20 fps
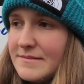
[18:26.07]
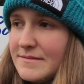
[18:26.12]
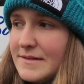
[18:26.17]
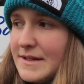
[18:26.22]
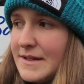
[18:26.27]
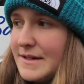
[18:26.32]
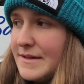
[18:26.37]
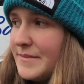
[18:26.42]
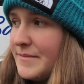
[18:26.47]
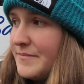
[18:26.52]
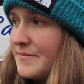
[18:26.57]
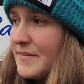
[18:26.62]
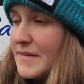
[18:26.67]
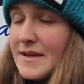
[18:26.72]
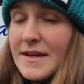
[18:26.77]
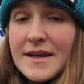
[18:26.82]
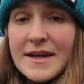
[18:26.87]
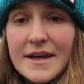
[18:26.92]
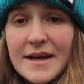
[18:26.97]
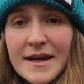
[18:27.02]
Yeah.
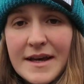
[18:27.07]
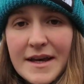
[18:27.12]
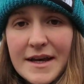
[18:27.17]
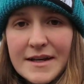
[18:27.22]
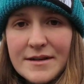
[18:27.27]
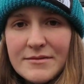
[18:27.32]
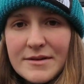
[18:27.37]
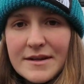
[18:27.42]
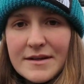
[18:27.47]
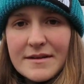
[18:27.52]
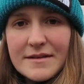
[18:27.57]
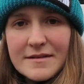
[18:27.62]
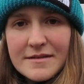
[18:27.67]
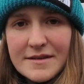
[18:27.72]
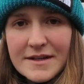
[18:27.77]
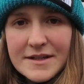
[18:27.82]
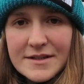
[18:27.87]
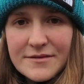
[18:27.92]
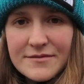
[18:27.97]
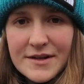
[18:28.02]
Anyway,
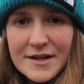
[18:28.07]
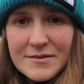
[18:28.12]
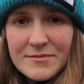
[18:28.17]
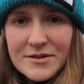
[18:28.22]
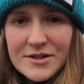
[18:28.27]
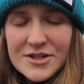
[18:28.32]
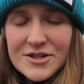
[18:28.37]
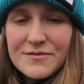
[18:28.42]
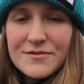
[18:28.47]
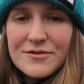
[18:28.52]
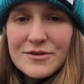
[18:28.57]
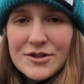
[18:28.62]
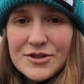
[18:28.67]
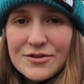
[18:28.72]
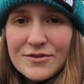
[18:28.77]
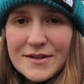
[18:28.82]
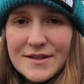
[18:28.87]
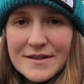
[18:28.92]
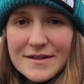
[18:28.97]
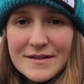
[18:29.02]
thank you very much for
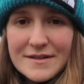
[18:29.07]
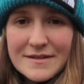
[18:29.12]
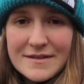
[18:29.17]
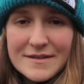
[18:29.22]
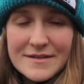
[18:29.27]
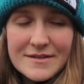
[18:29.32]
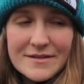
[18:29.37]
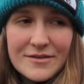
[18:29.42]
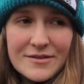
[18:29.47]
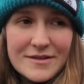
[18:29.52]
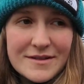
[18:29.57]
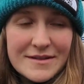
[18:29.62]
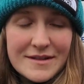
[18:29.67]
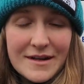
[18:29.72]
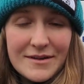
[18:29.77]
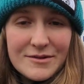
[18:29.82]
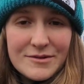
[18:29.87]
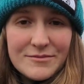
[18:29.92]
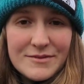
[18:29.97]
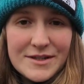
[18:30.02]
joining us on
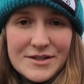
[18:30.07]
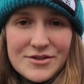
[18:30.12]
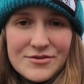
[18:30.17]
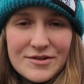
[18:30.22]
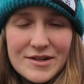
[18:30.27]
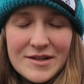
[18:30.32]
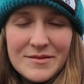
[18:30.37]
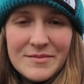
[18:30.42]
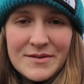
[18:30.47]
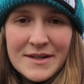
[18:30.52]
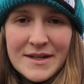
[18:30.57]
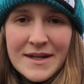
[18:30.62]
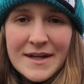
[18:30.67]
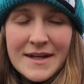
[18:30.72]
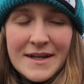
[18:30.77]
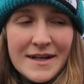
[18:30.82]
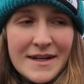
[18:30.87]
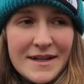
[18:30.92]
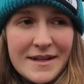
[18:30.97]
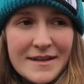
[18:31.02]
our wee trip.
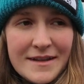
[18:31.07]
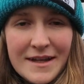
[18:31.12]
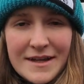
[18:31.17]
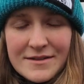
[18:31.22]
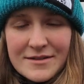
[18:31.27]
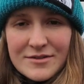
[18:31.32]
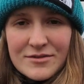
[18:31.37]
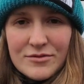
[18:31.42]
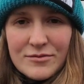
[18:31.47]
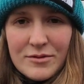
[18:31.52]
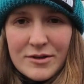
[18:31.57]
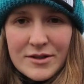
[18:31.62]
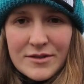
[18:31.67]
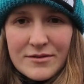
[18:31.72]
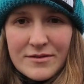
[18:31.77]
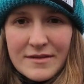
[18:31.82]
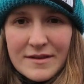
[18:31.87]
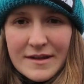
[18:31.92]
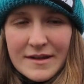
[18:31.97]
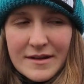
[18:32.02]
Let us know what
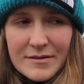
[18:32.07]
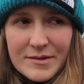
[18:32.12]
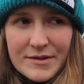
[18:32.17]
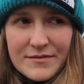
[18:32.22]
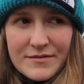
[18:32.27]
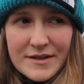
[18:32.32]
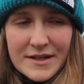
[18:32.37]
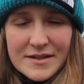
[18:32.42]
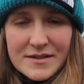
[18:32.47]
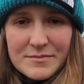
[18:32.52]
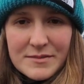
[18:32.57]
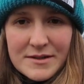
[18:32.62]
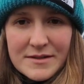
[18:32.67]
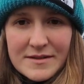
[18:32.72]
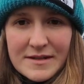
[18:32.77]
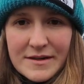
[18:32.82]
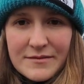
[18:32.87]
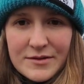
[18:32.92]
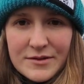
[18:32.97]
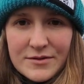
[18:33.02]
you think about Flixbus.
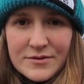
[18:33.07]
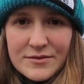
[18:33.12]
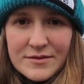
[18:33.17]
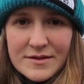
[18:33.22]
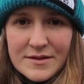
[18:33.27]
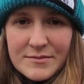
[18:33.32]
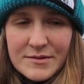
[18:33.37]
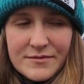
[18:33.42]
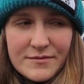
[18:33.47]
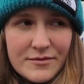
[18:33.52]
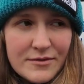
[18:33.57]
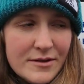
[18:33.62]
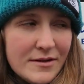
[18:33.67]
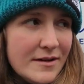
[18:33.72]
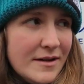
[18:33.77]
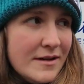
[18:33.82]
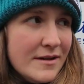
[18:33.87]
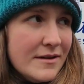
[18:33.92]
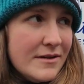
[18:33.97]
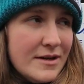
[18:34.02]
Have you used it
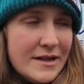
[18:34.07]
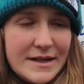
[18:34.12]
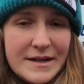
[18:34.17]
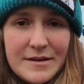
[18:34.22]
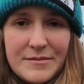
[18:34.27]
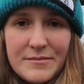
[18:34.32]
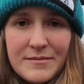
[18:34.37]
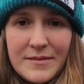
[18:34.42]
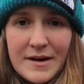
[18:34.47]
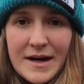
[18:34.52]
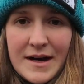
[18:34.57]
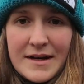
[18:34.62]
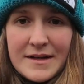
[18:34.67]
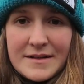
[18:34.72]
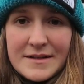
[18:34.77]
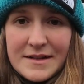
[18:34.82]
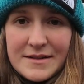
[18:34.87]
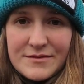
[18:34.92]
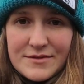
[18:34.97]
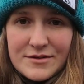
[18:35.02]
before?
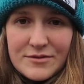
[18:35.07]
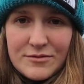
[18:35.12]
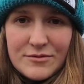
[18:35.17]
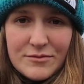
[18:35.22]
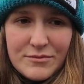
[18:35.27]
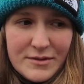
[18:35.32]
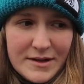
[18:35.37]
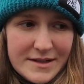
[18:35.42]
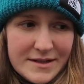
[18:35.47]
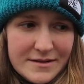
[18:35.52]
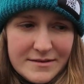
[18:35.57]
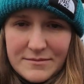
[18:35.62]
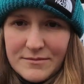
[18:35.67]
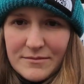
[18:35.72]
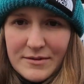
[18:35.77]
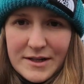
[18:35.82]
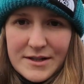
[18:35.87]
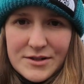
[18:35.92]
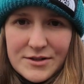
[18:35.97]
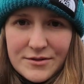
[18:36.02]
And if so, when
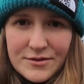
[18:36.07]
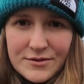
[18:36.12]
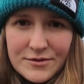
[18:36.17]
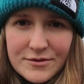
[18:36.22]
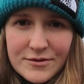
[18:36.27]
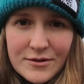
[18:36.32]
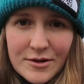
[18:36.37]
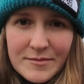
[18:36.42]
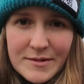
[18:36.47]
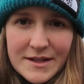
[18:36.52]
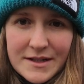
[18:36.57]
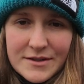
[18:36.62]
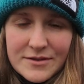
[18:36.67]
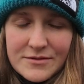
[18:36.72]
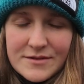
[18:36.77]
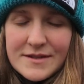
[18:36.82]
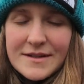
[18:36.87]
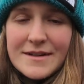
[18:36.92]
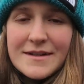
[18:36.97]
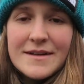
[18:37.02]
do you normally
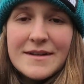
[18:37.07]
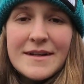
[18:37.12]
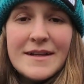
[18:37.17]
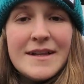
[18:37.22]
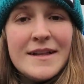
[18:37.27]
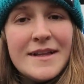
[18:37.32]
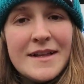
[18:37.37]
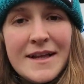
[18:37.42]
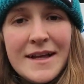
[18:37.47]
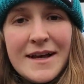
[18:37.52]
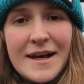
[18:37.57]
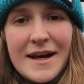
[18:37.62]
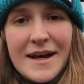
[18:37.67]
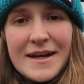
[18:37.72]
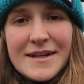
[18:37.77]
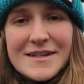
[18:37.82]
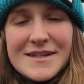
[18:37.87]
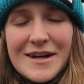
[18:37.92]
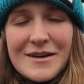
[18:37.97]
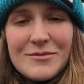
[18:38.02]
use it?
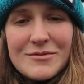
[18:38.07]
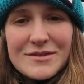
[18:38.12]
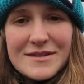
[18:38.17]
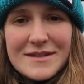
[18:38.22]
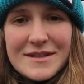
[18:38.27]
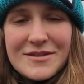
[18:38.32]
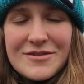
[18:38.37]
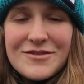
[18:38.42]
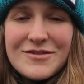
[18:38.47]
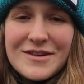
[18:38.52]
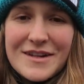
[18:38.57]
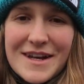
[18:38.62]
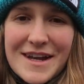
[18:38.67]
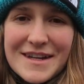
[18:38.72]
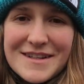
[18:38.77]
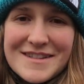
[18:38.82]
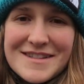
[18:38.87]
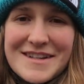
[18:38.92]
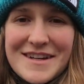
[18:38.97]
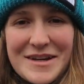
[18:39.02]
And I will see you
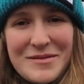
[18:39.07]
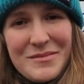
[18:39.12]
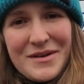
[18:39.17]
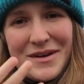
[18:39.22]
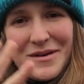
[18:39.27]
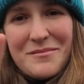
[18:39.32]
next time.